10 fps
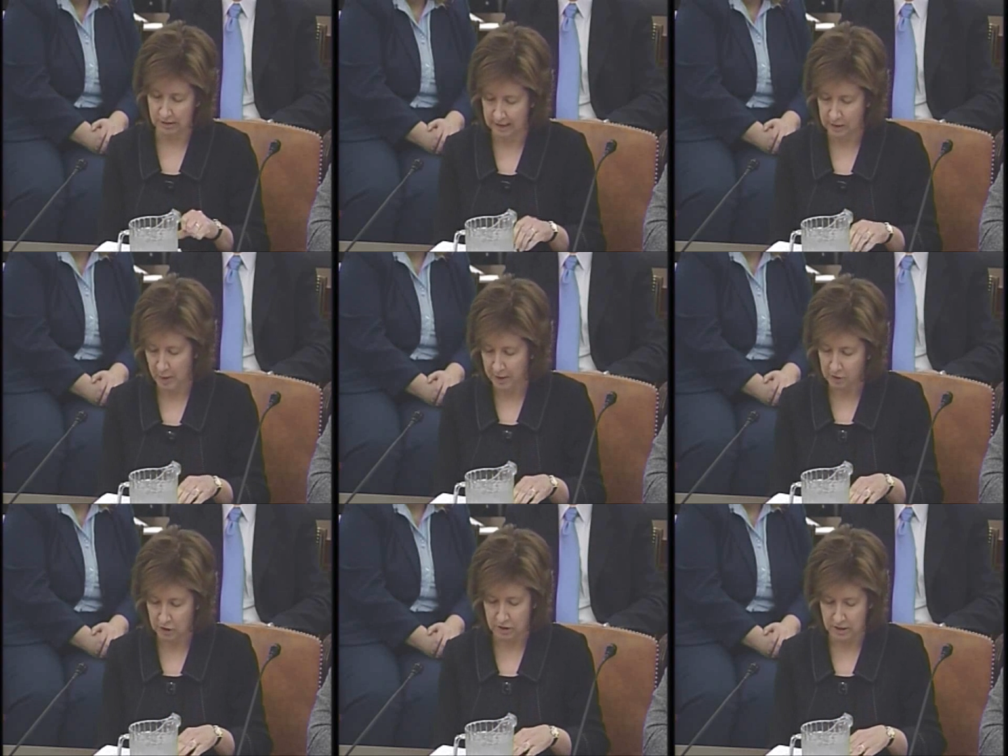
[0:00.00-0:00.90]
that it's better
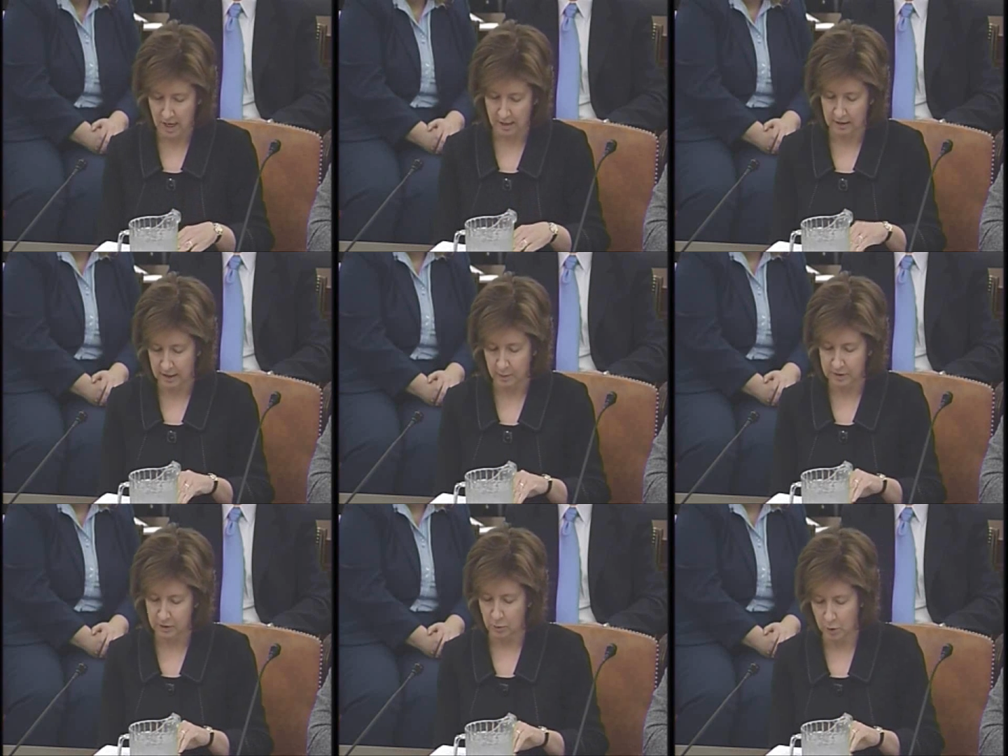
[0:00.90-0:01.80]
to deny
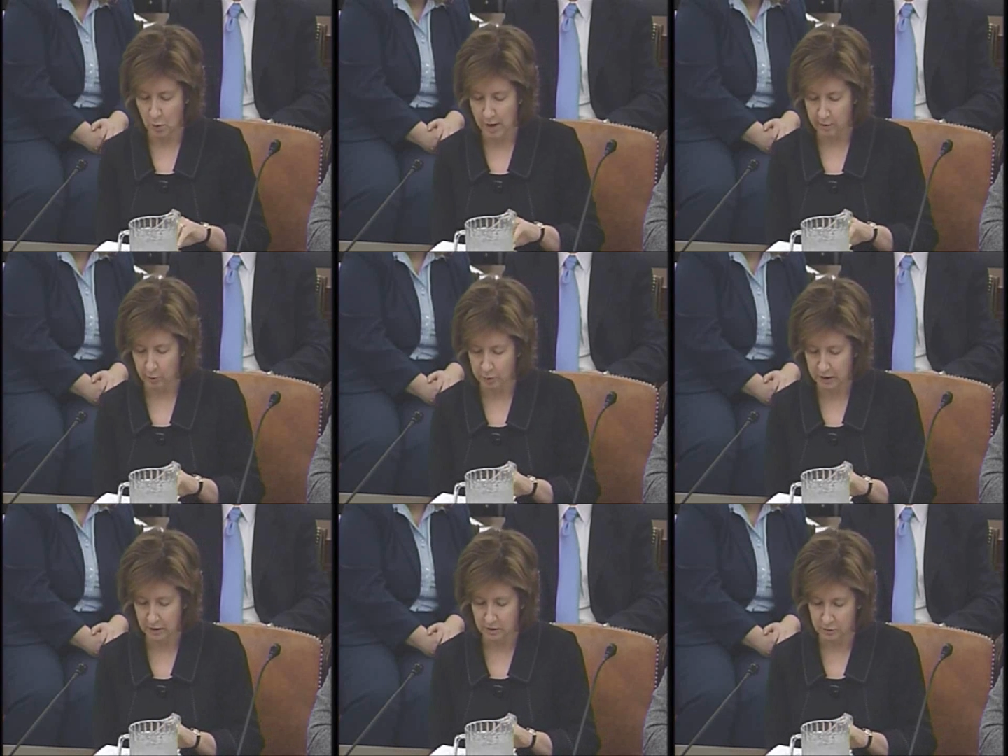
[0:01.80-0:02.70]
claimants and require
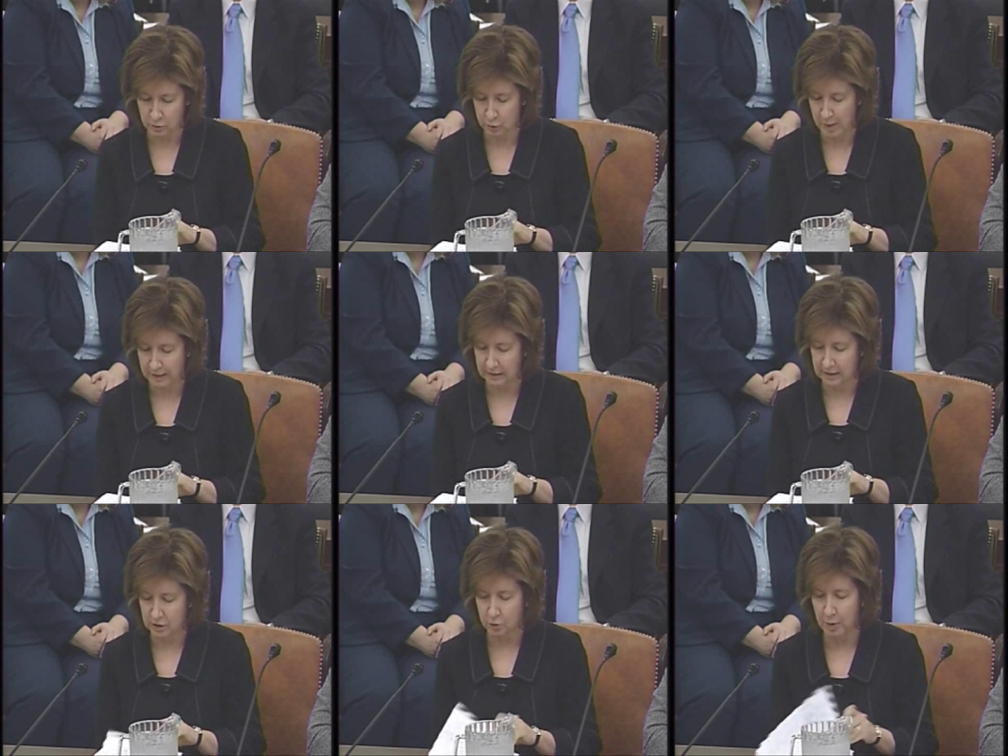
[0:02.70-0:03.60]
appeals, which might
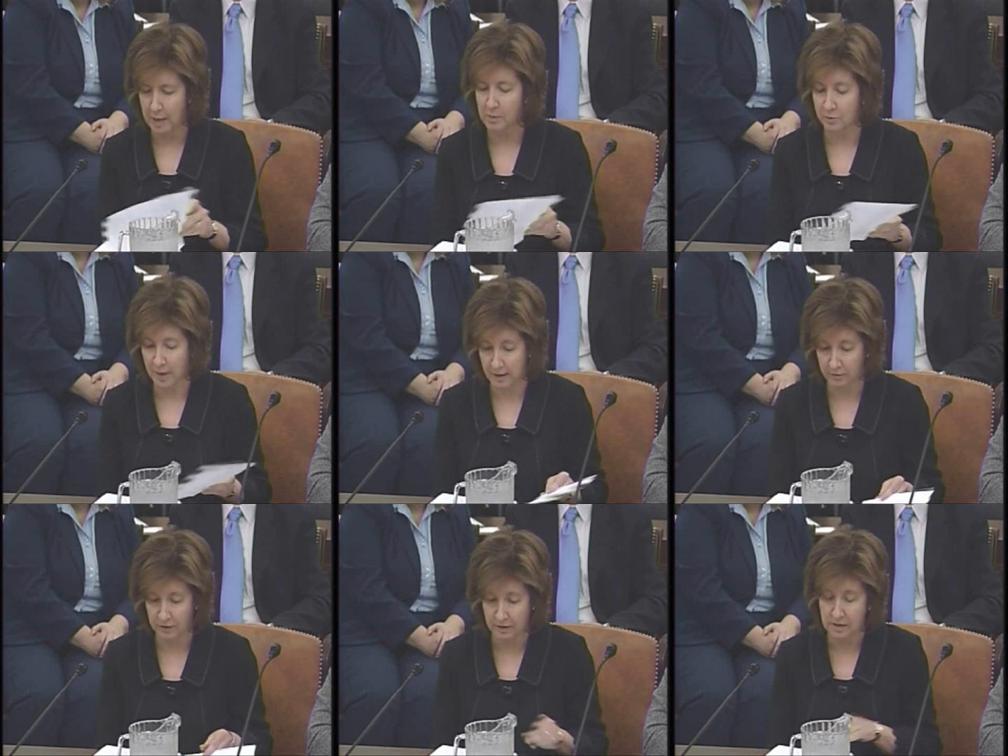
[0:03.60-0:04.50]
lead to the payment of
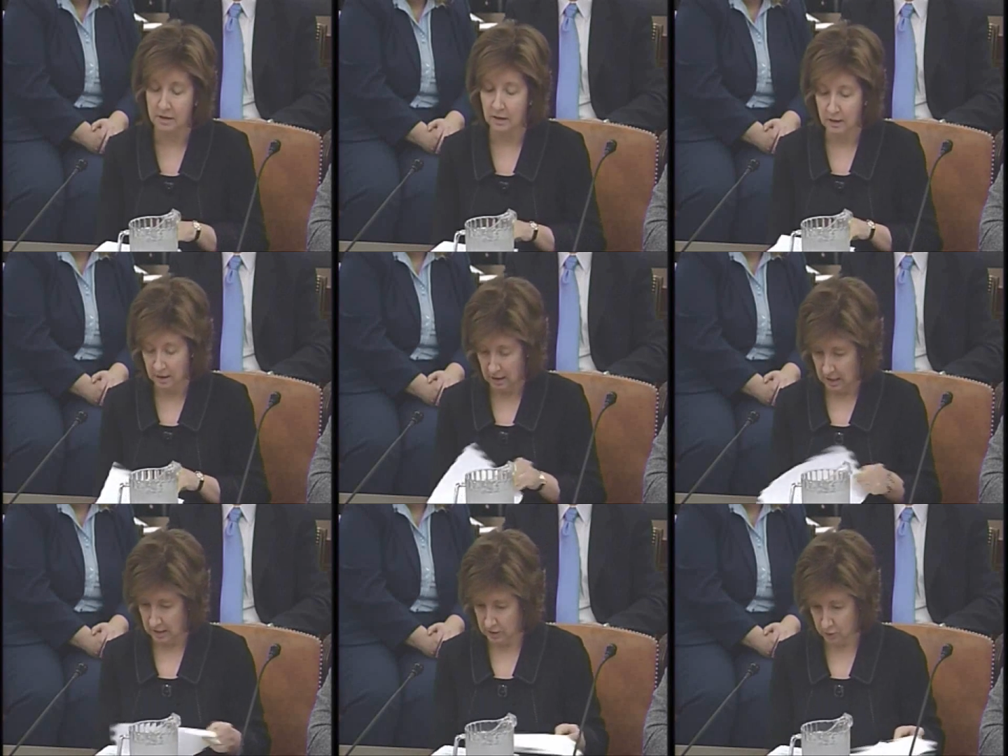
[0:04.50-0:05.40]
benefits
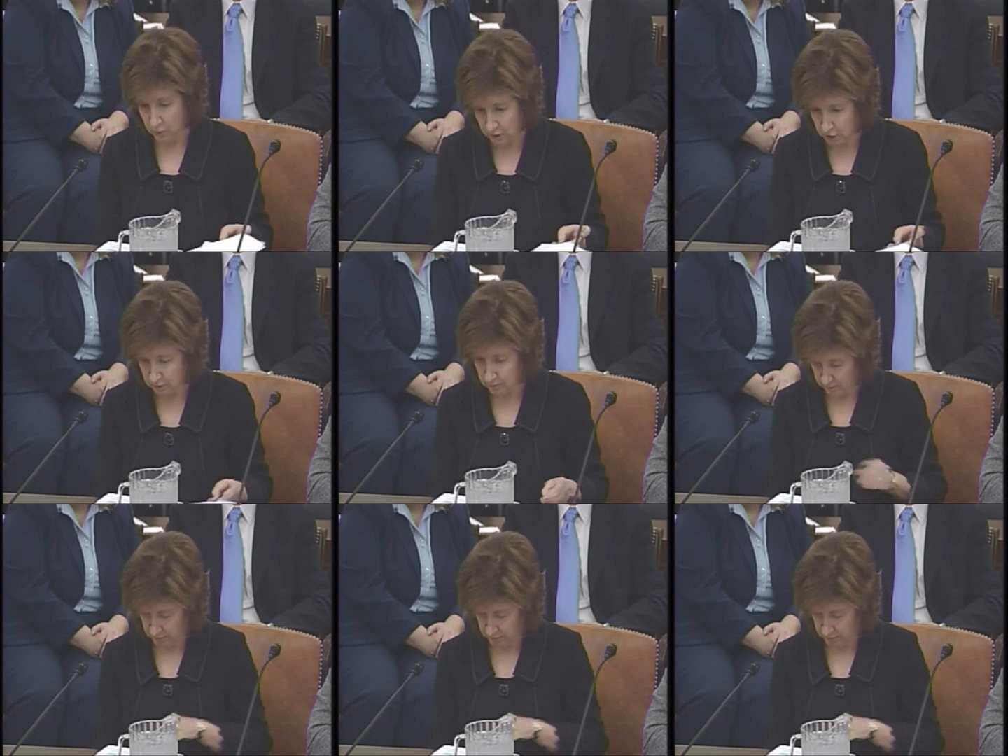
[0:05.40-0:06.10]
to which